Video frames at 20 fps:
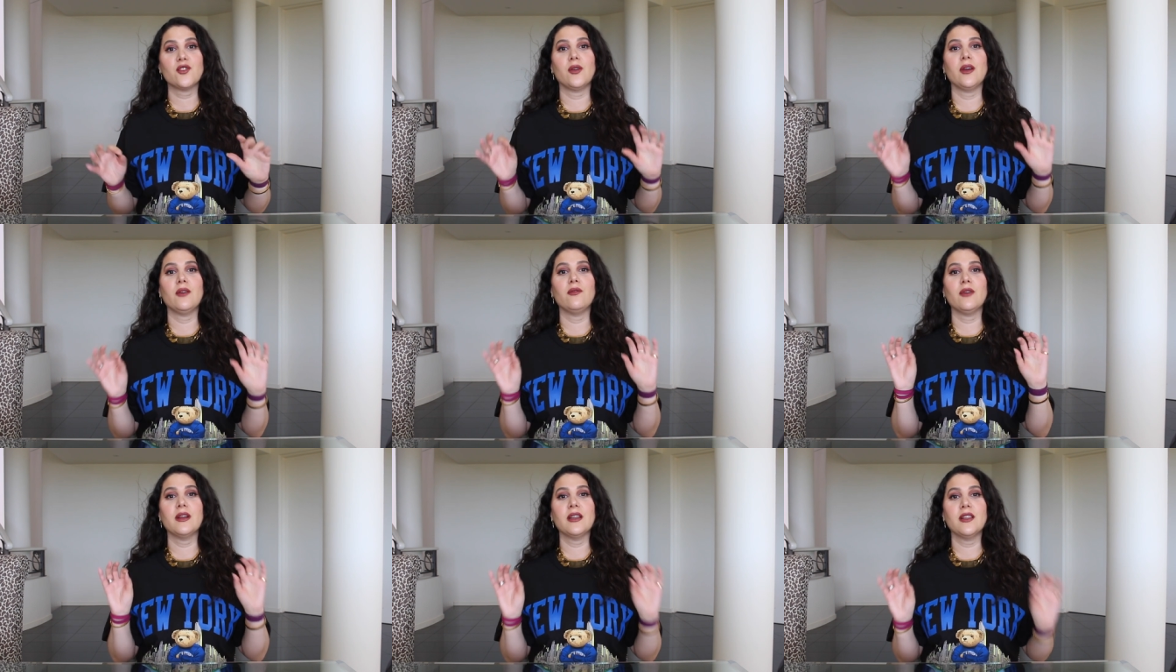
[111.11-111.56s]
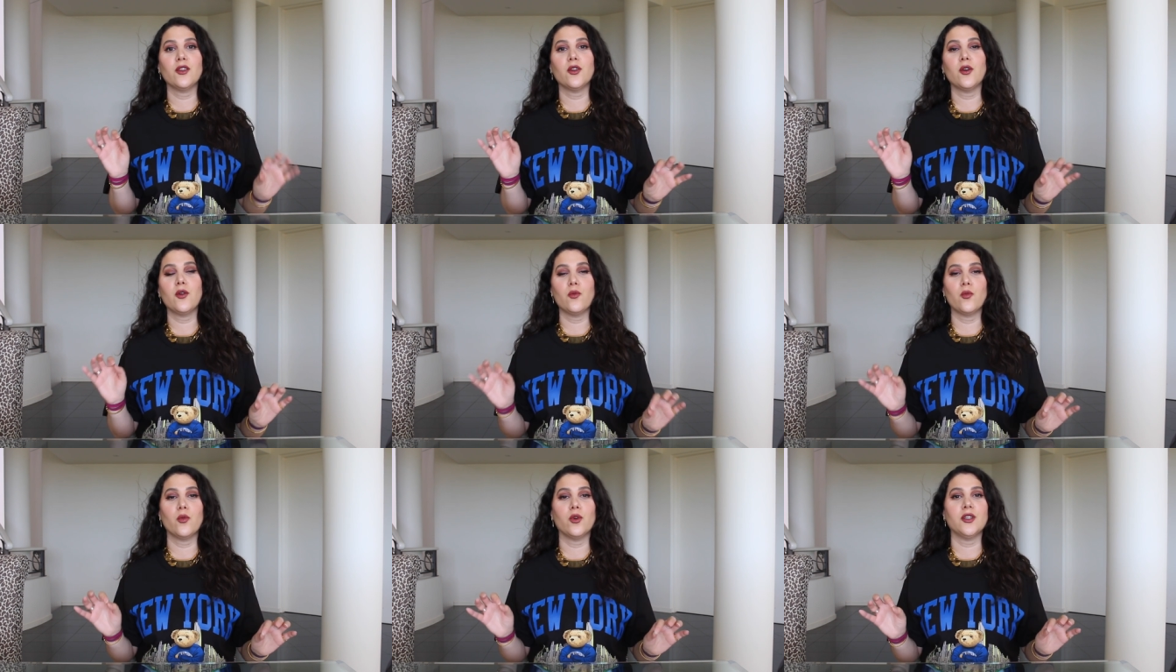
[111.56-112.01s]
so I really
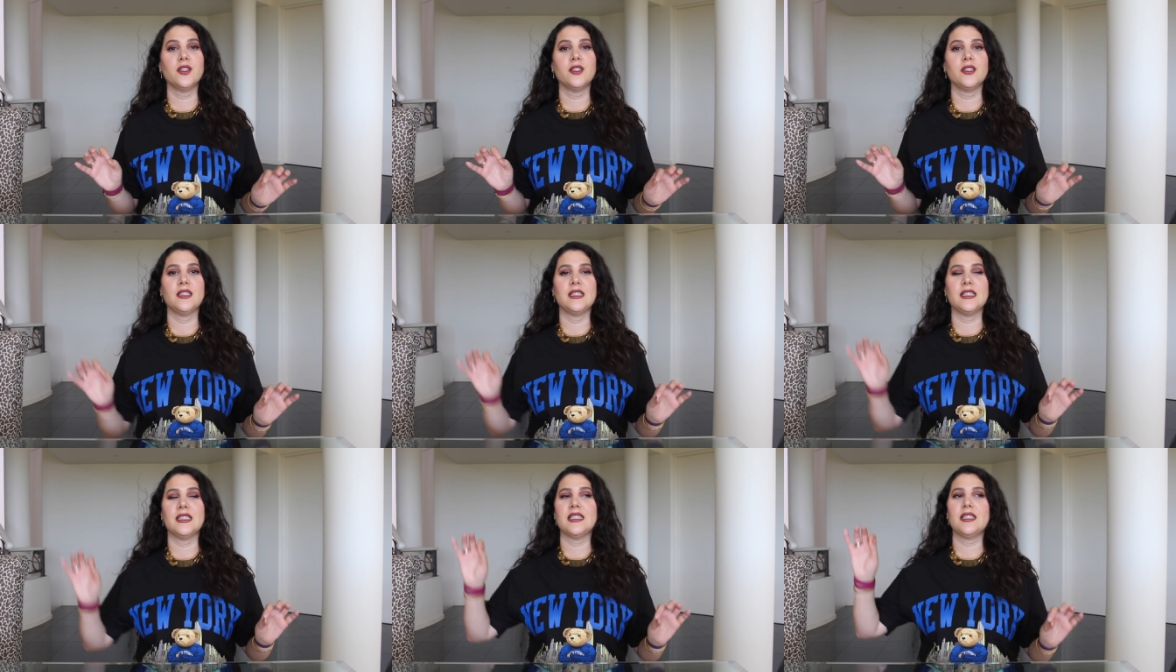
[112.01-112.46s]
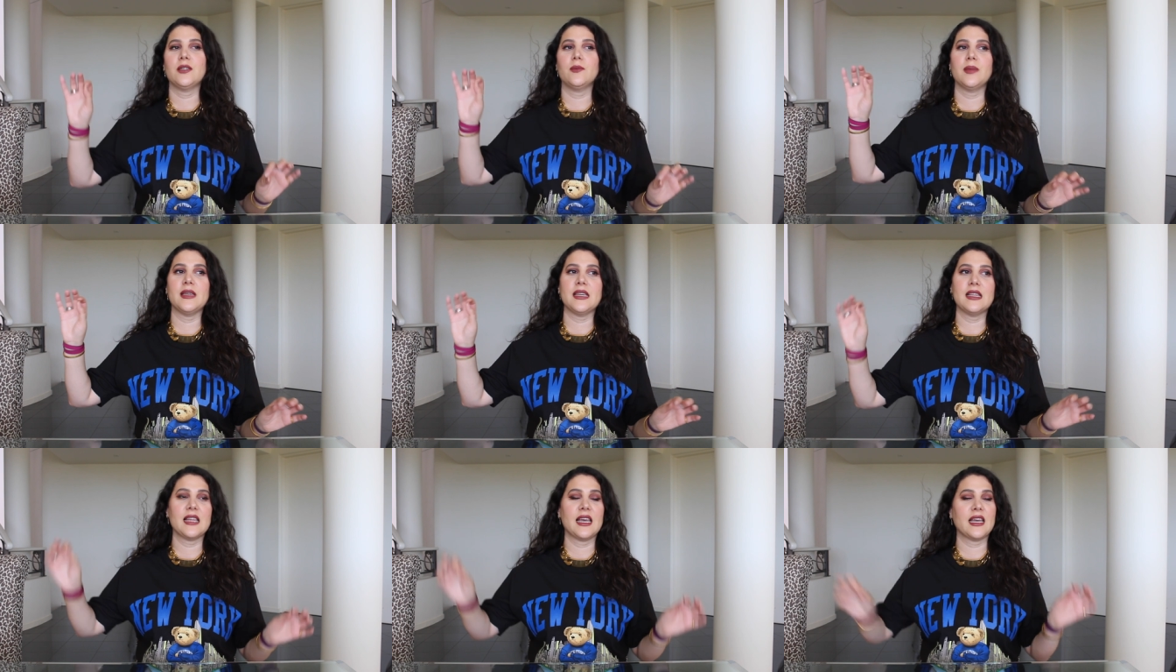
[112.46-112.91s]
don't want it to
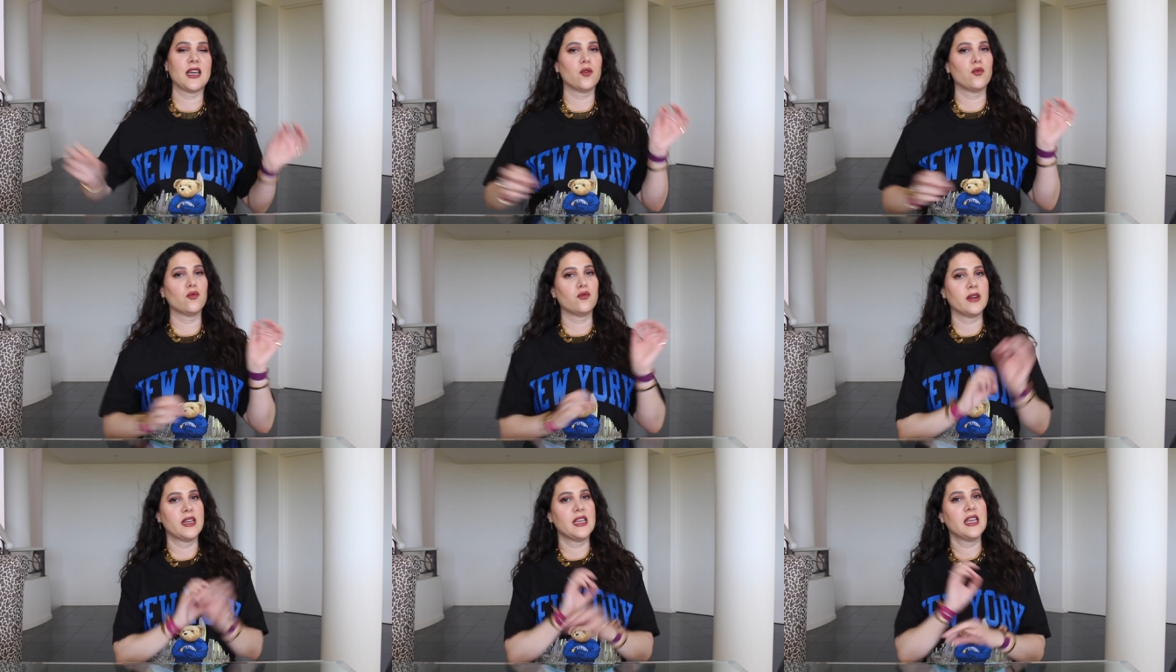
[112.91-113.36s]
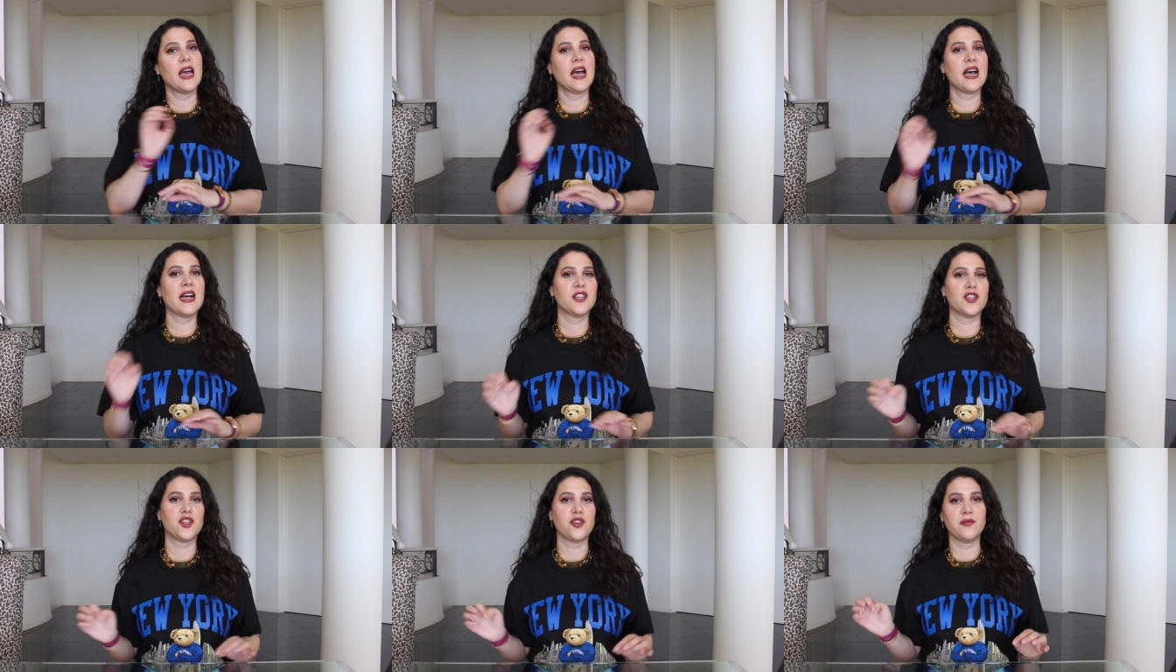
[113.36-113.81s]
be like a
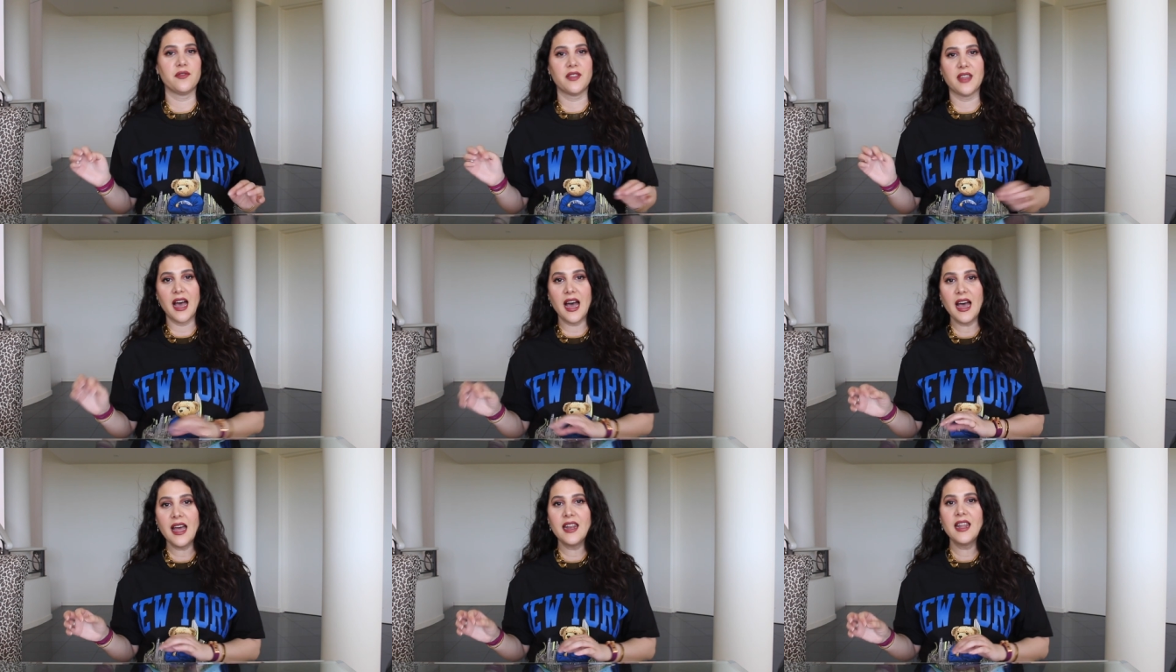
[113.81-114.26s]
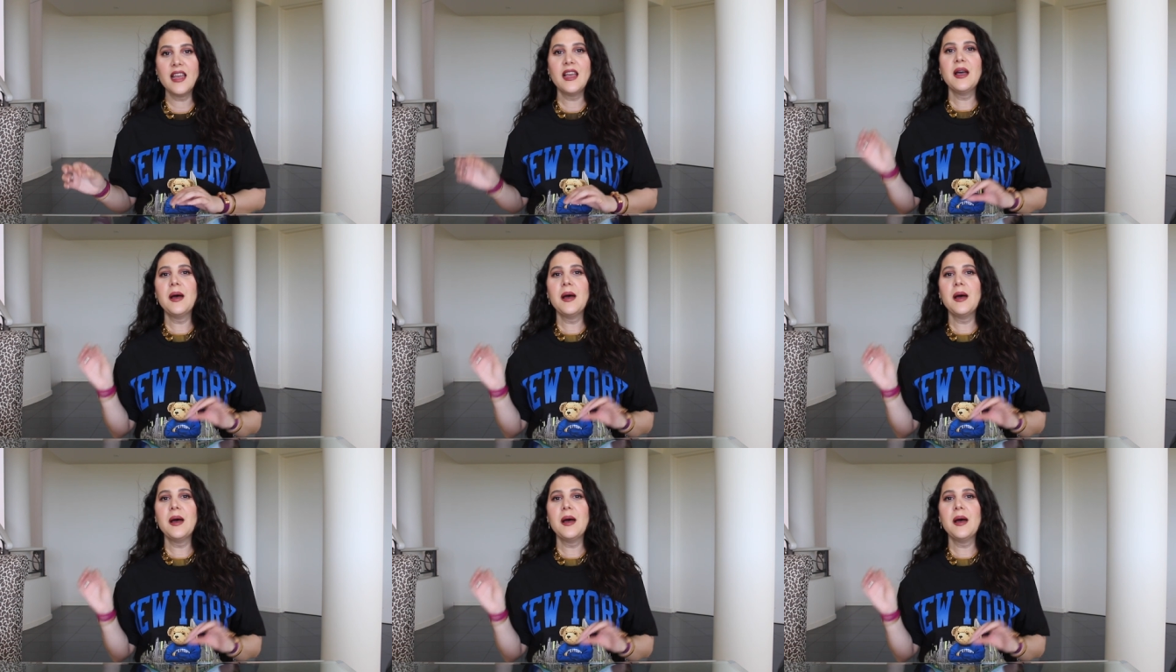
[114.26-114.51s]
rehash of that,